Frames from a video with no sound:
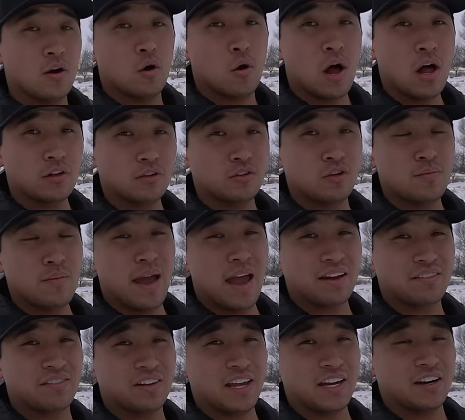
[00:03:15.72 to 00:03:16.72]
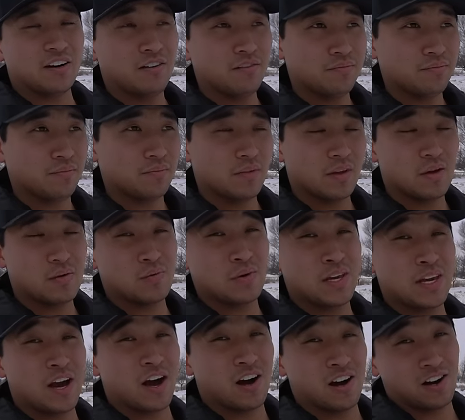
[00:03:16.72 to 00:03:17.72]
Well, two mags later,
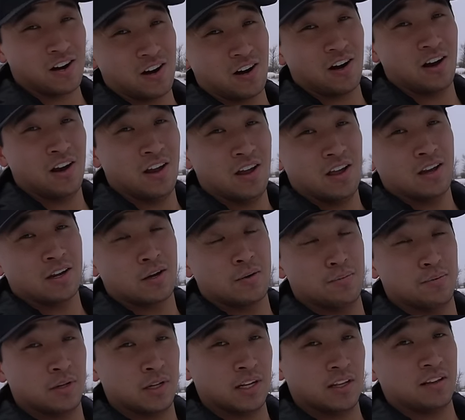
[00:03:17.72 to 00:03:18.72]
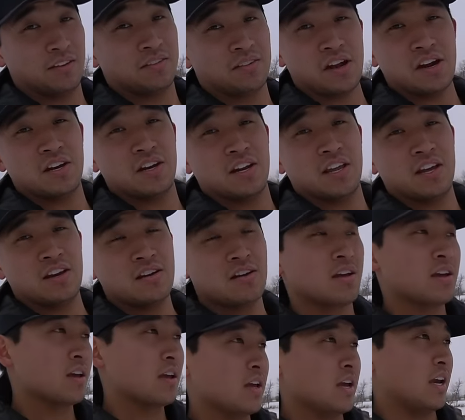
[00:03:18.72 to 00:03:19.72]
we are completely sighted in,
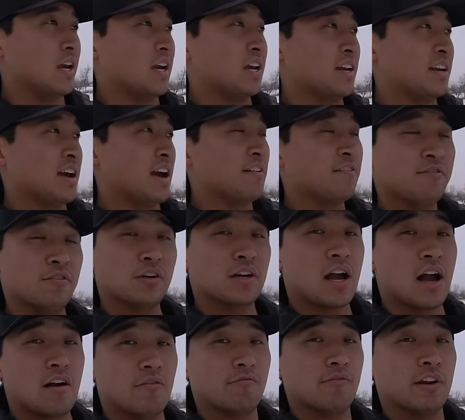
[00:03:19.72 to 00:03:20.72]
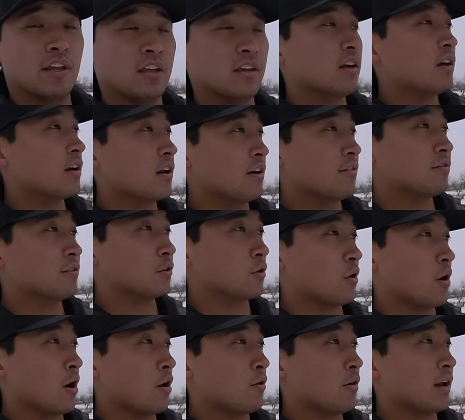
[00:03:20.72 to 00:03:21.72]
and I feel confident enough to
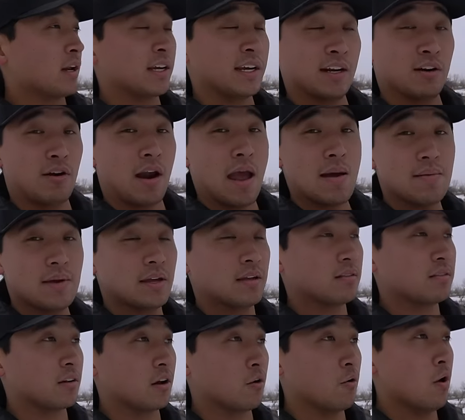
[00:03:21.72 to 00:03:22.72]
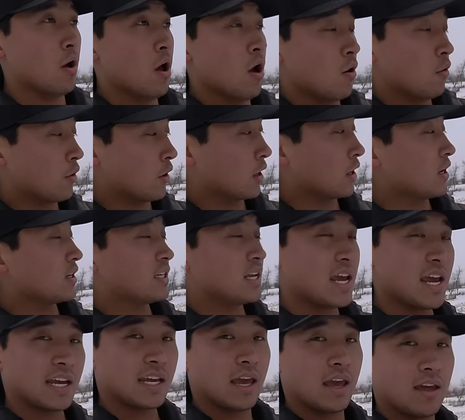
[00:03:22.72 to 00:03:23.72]
go out and get a rabbit. So we're gonna
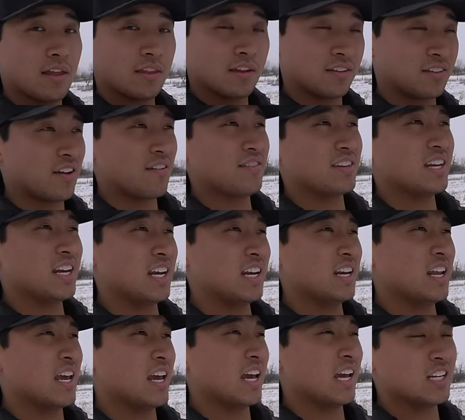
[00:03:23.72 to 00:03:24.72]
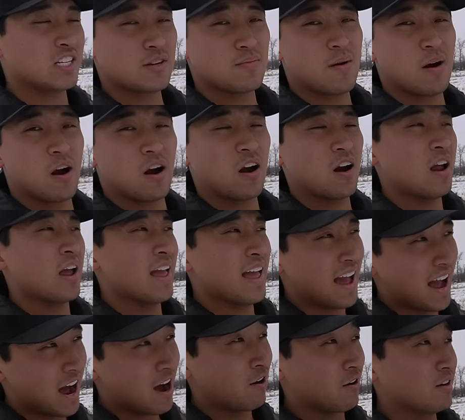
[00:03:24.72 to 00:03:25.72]
take the 17 HMR
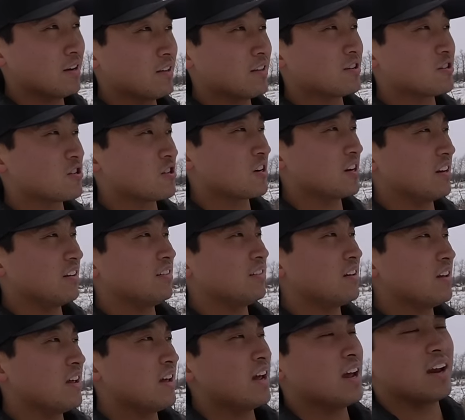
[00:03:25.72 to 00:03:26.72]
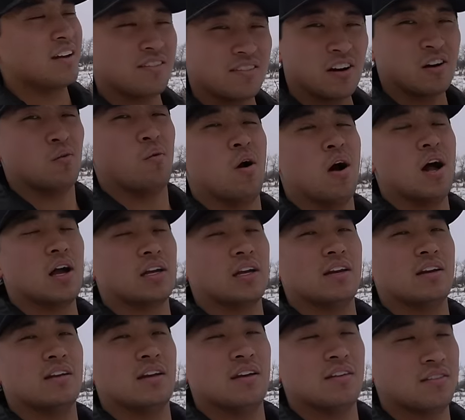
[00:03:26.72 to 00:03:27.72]
out into the trees and start
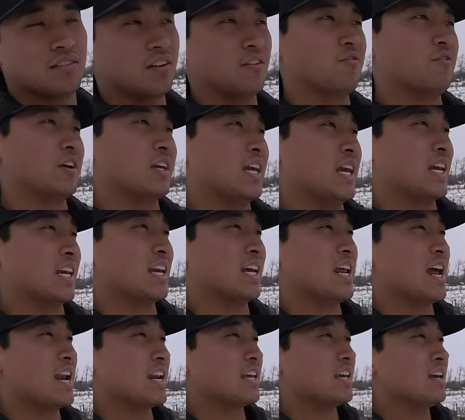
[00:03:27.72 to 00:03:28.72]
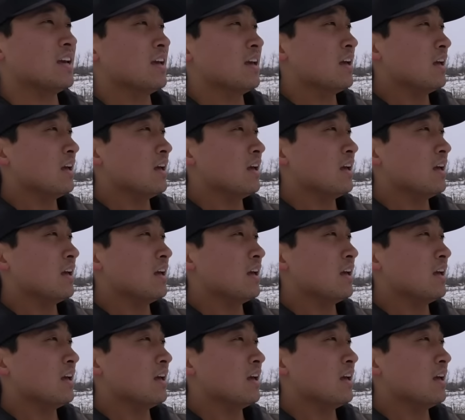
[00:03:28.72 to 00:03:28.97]
walking and see if we can't get any.